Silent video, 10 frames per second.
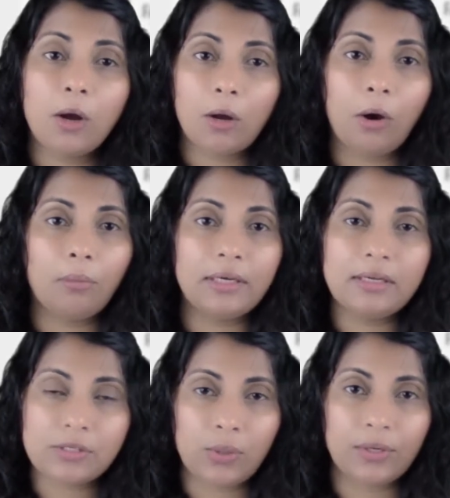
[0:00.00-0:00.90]
common
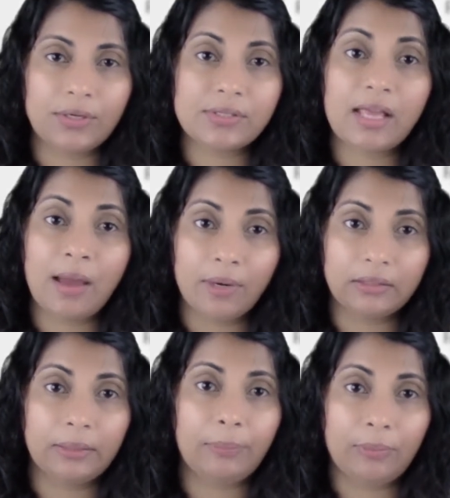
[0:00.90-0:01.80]
disorders
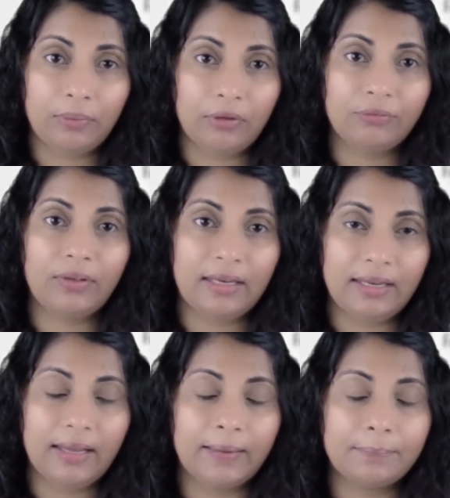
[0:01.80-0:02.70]
among the people of India.